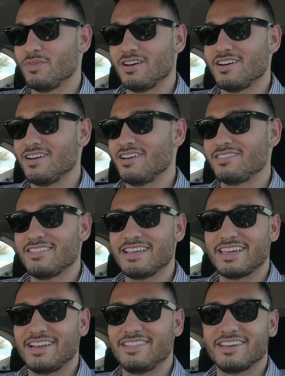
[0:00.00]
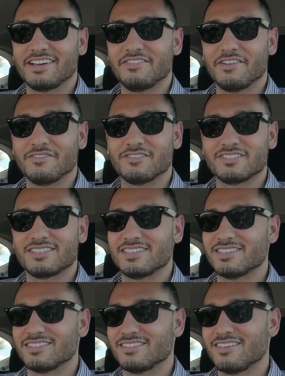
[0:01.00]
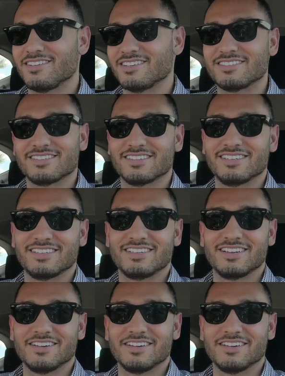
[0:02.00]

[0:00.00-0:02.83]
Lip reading: unlike anything I've ever seen, honestly.